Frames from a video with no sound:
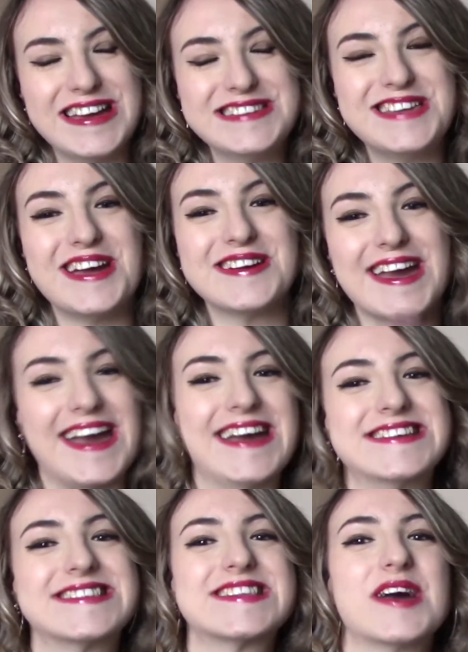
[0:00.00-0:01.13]
everyone.
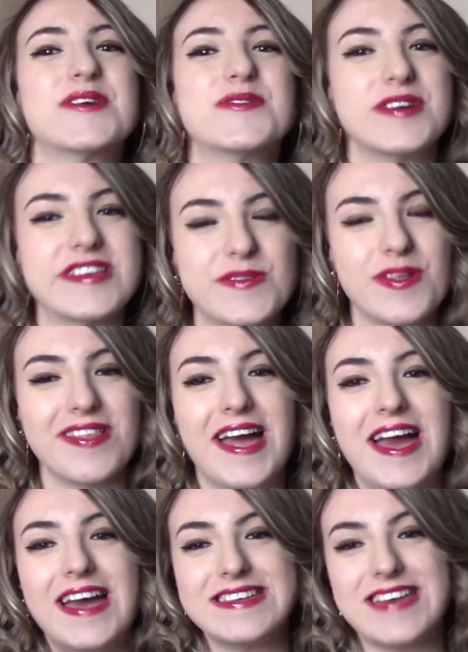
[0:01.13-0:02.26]
Okay, so first of all,
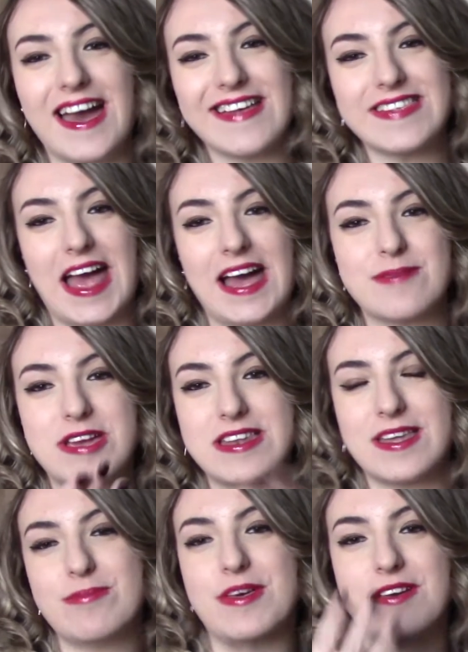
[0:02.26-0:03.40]
yes, I'm in
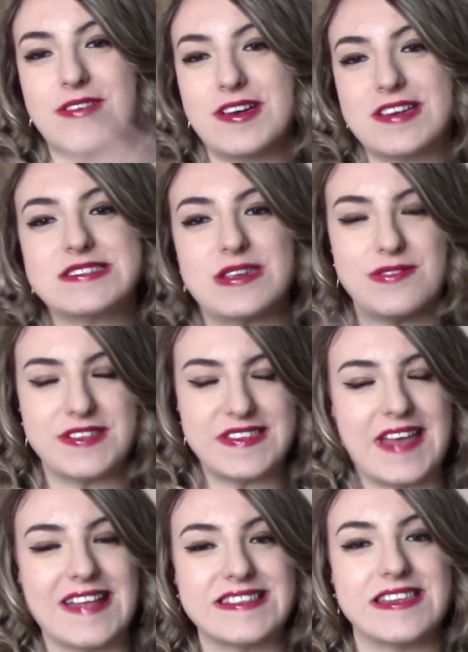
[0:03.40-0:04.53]
a bit of a different
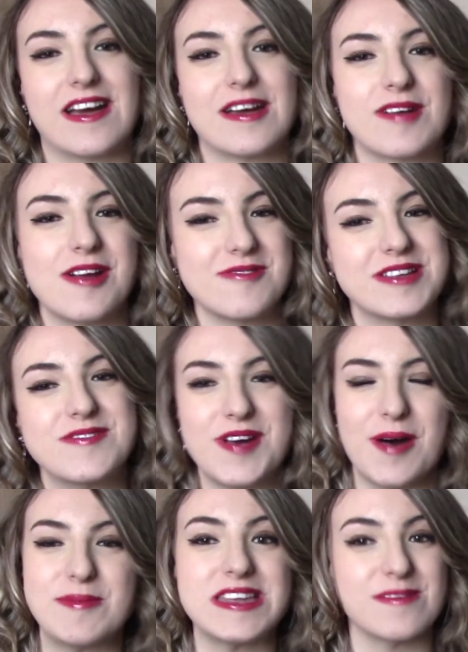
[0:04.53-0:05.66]
setting. I'm currently
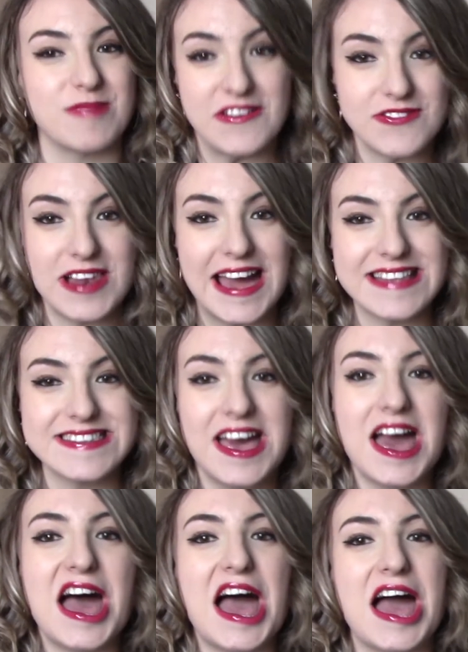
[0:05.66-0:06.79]
filming in my flat.
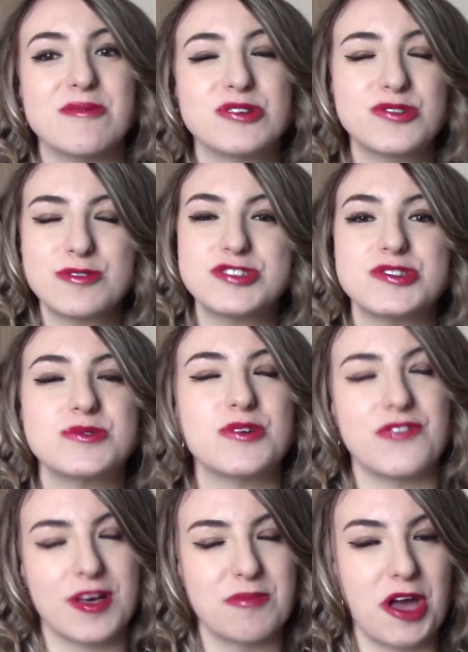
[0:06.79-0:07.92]
I normally do
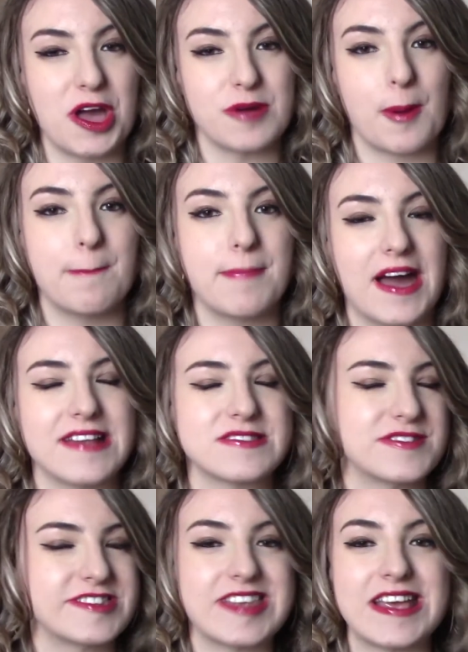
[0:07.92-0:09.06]
film at home, but
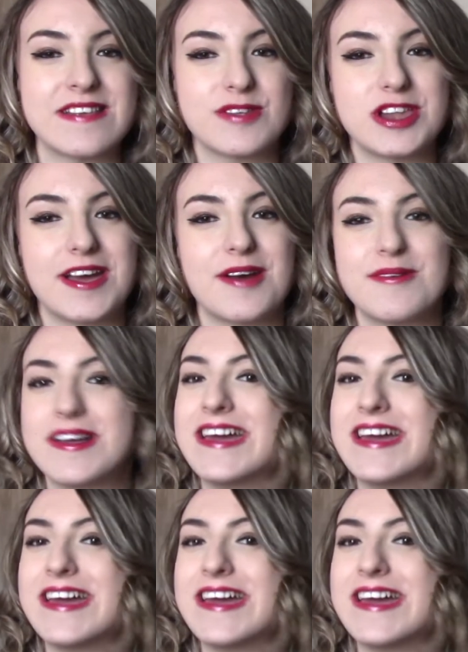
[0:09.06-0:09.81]
for today's video